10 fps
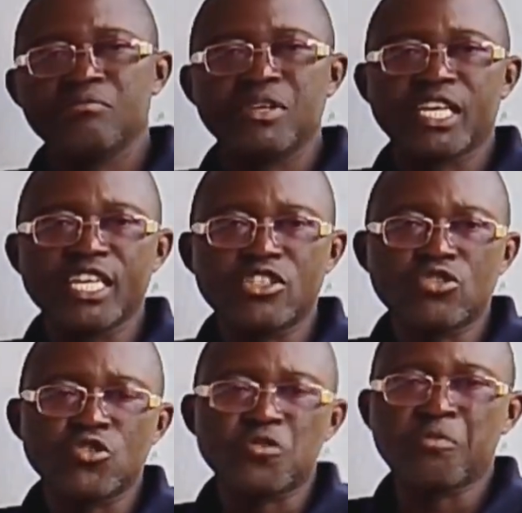begins
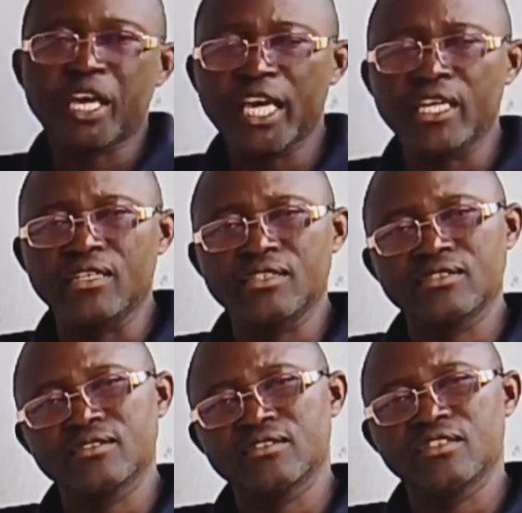to spin
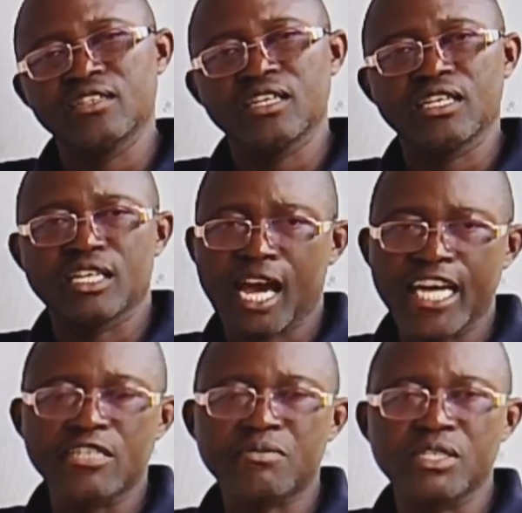in
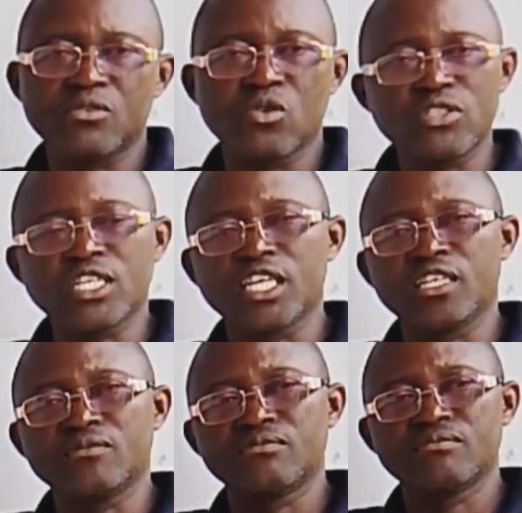high speed once again.